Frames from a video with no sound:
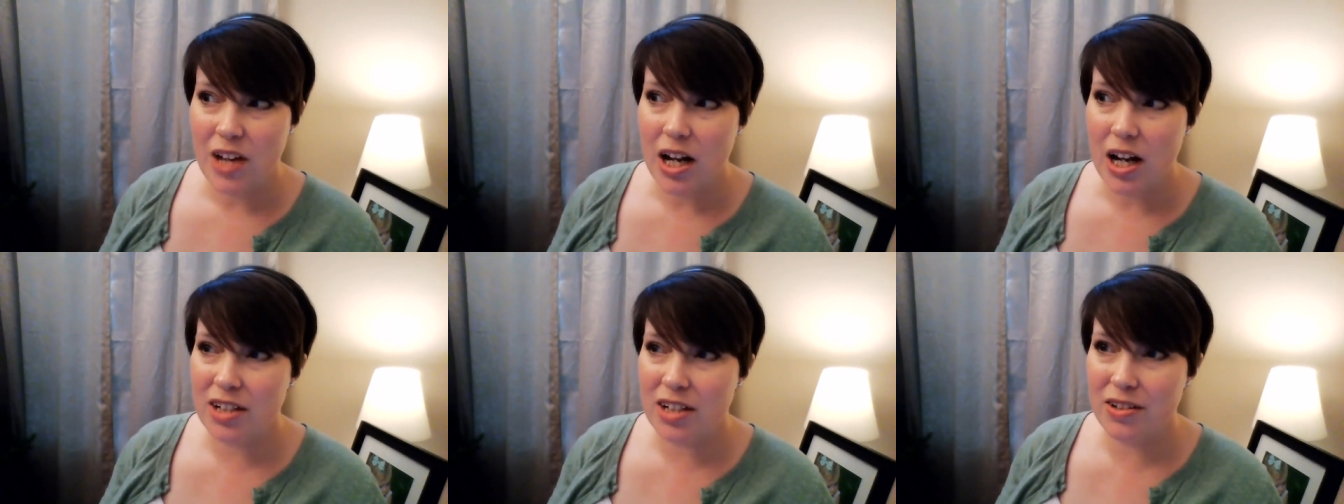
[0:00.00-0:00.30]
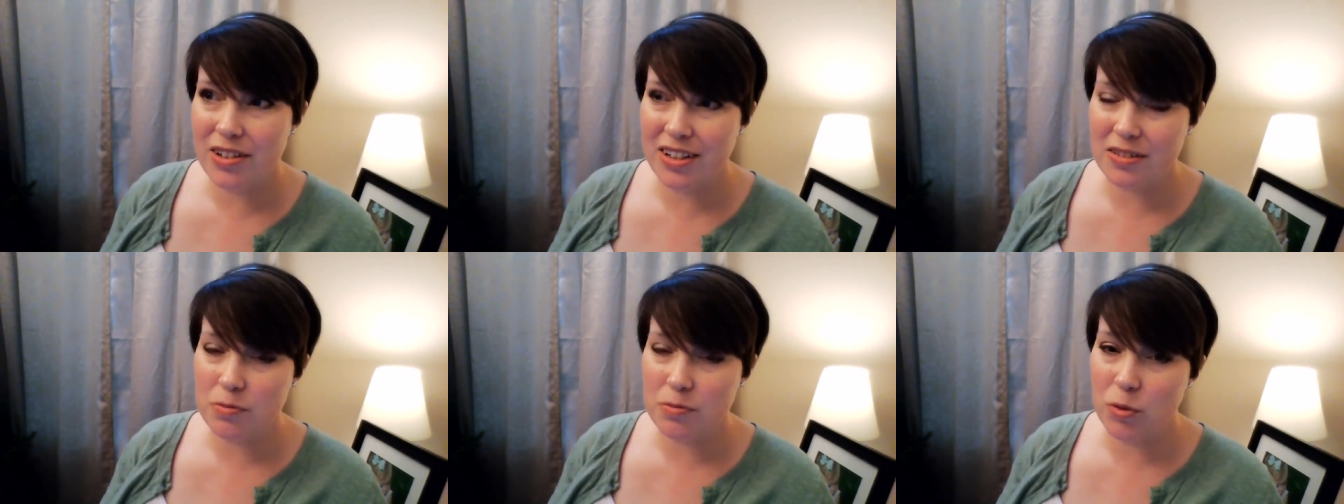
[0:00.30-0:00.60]
I
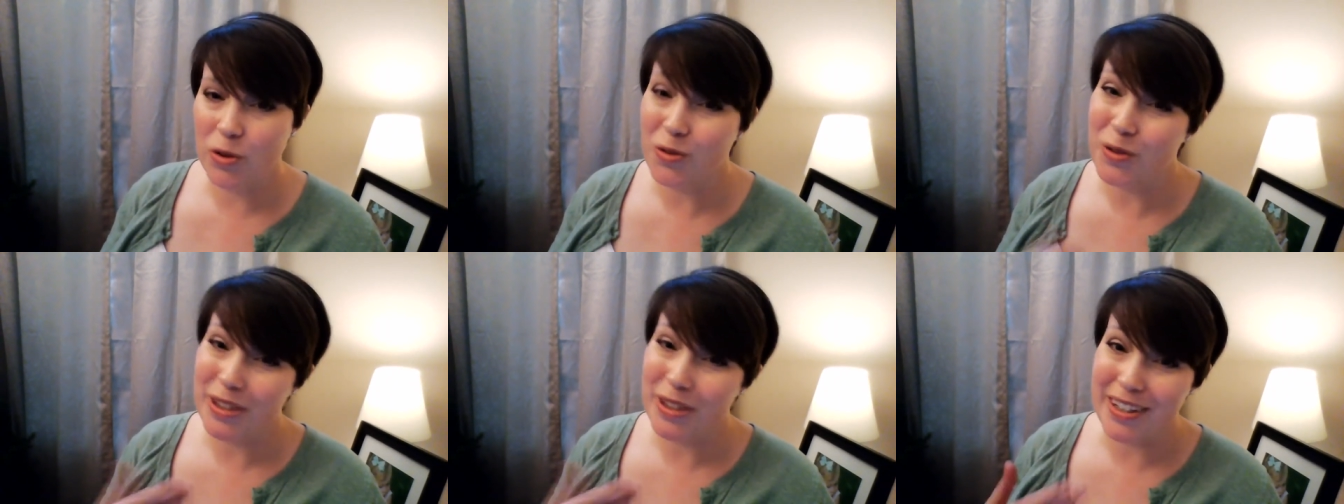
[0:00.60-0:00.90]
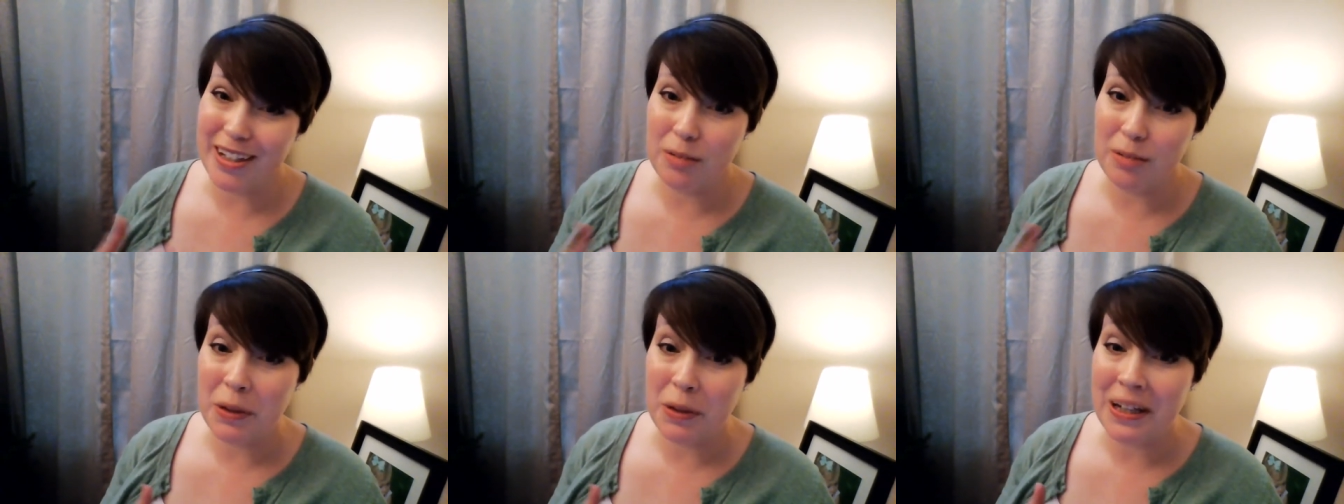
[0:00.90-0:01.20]
know that's more than one
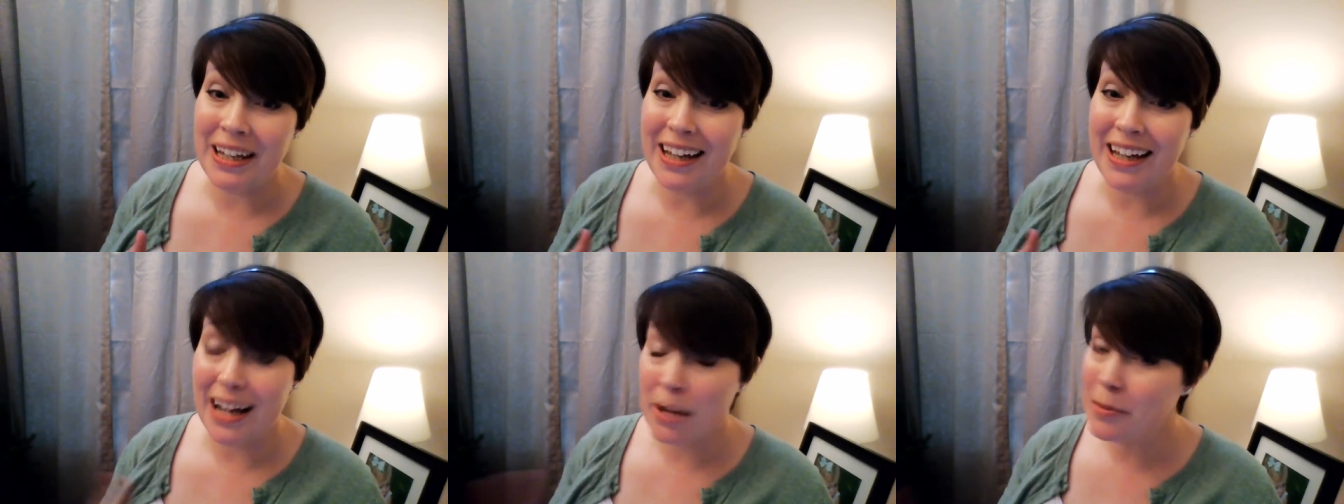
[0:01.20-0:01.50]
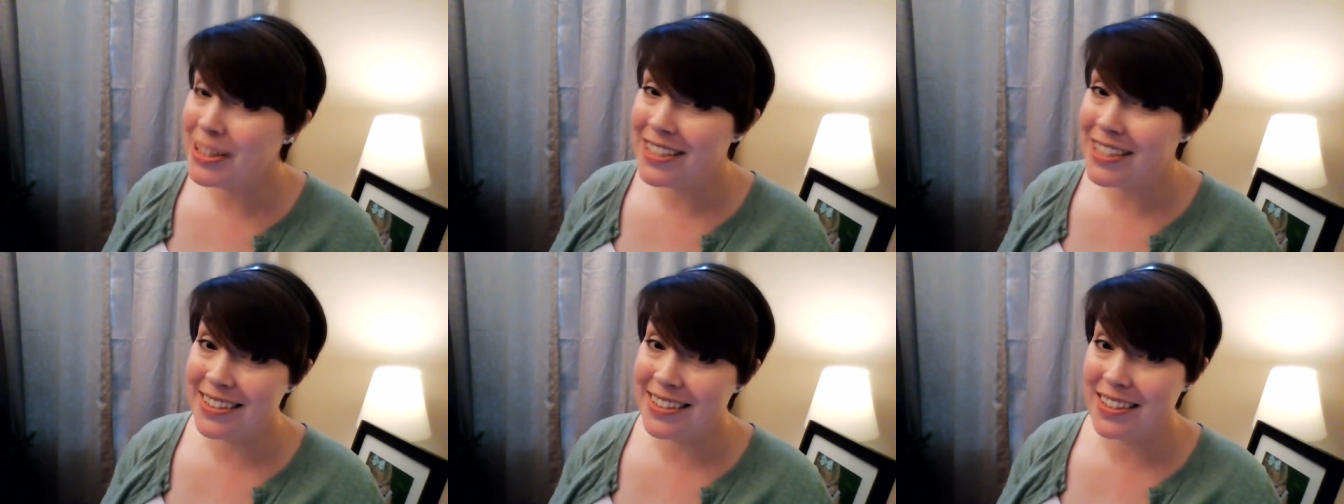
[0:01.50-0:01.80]
thing, but I'm
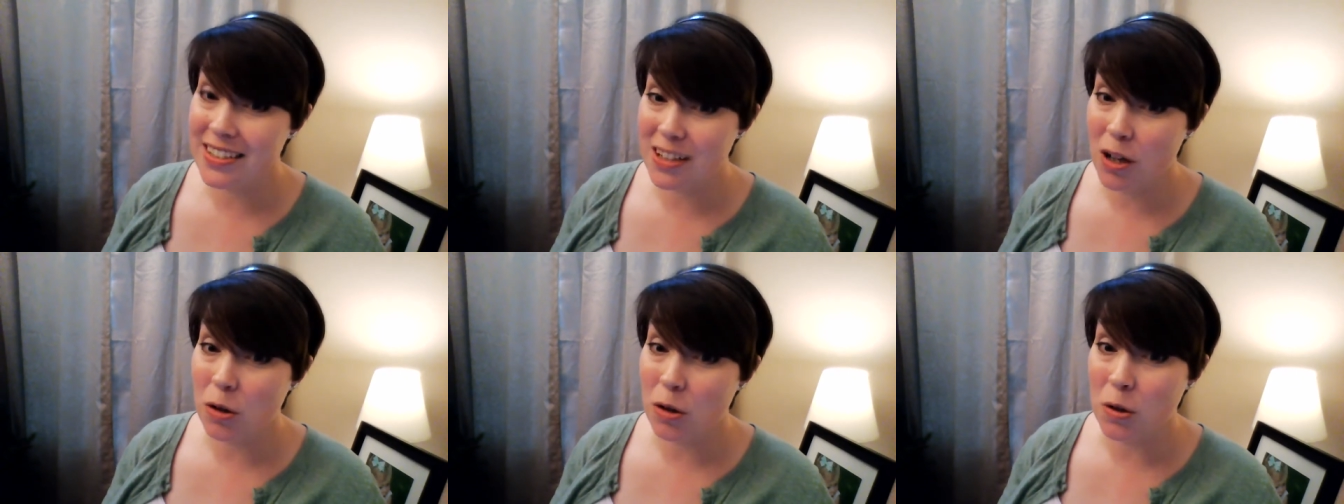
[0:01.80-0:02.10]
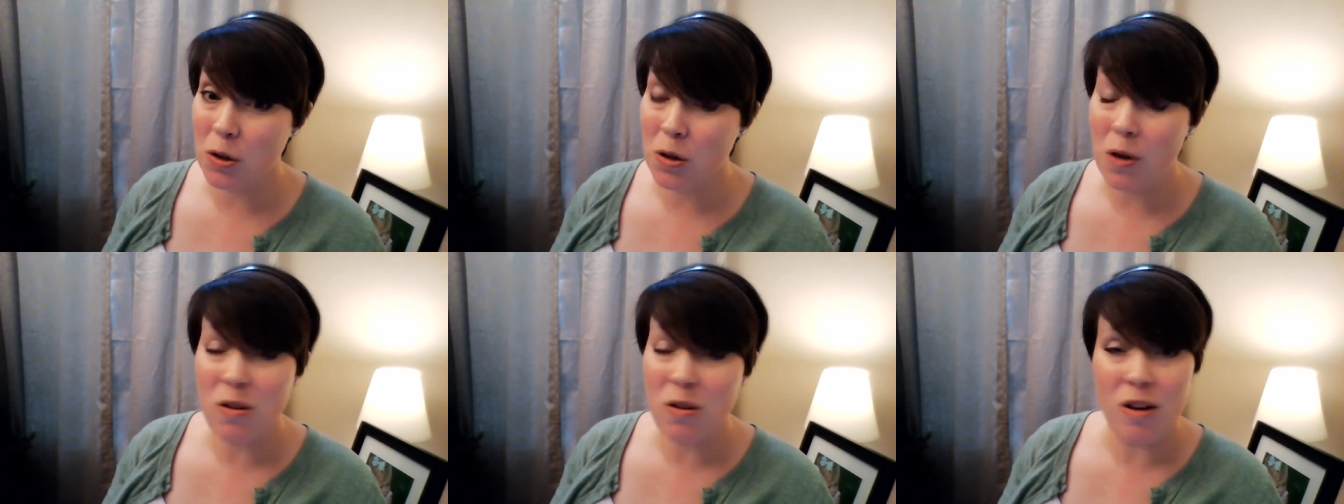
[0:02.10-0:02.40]
addicted to
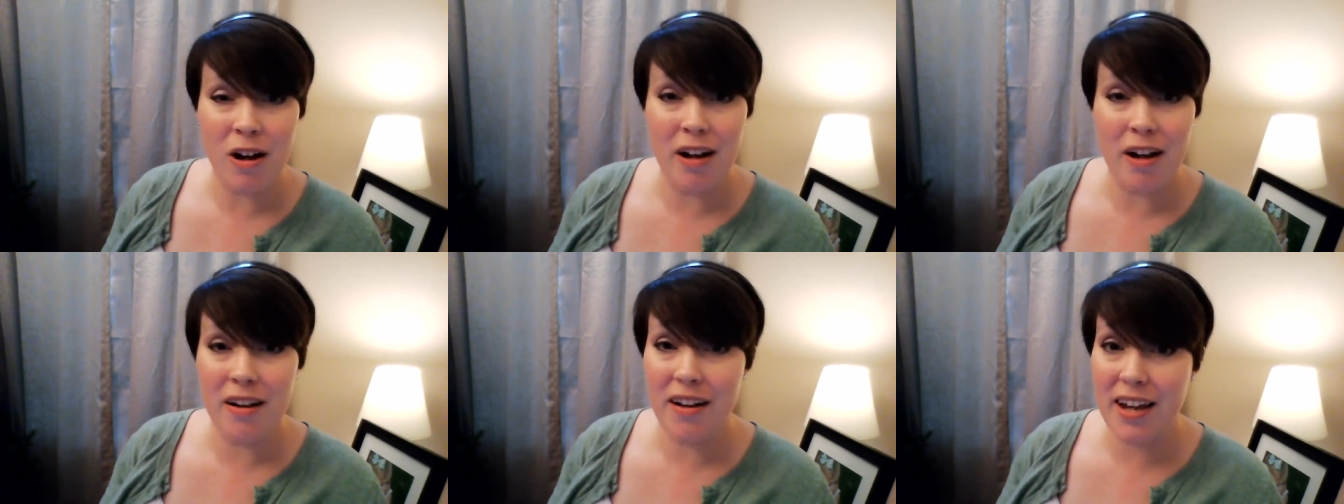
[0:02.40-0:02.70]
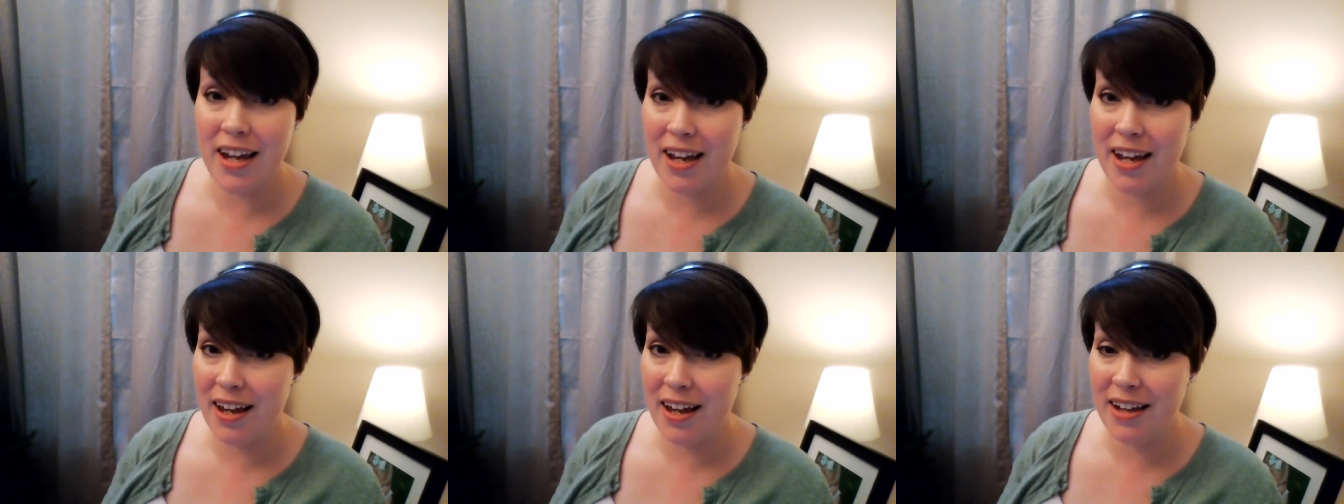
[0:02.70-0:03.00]
Coca-Cola,
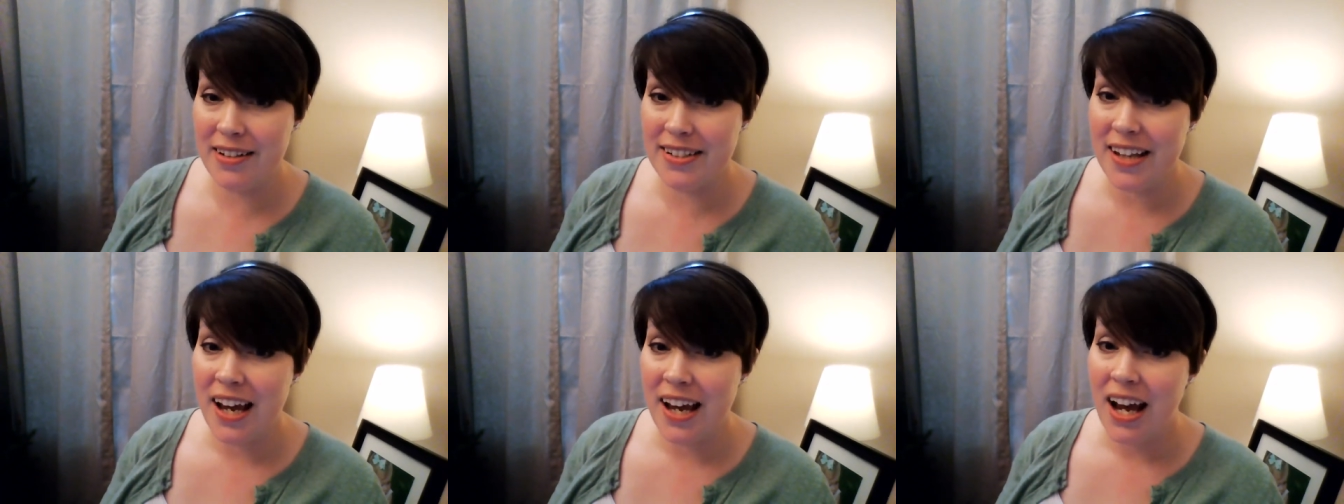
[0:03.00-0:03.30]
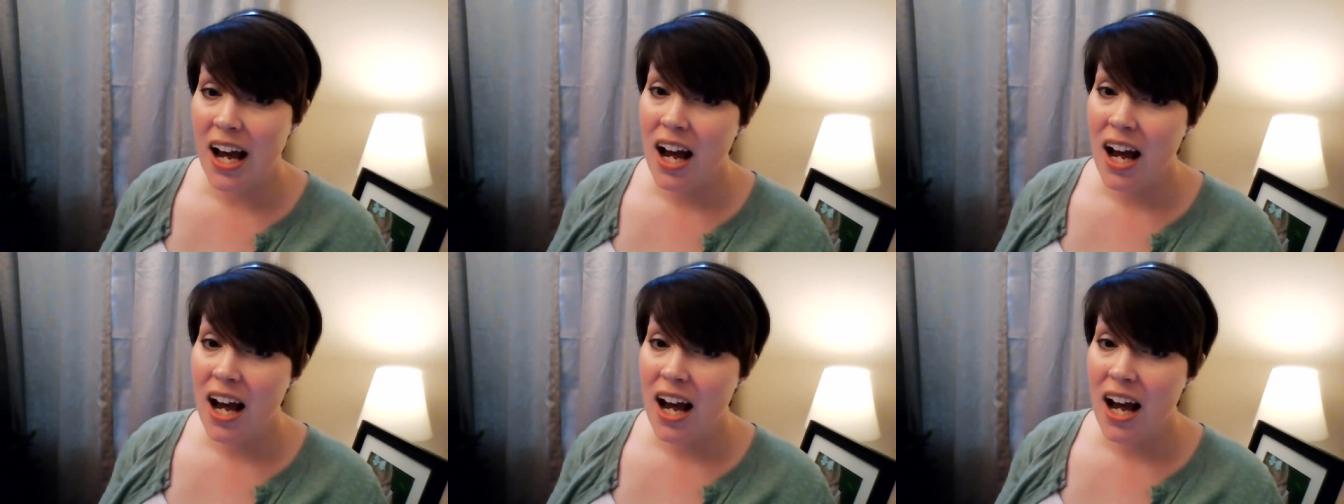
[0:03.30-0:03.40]
and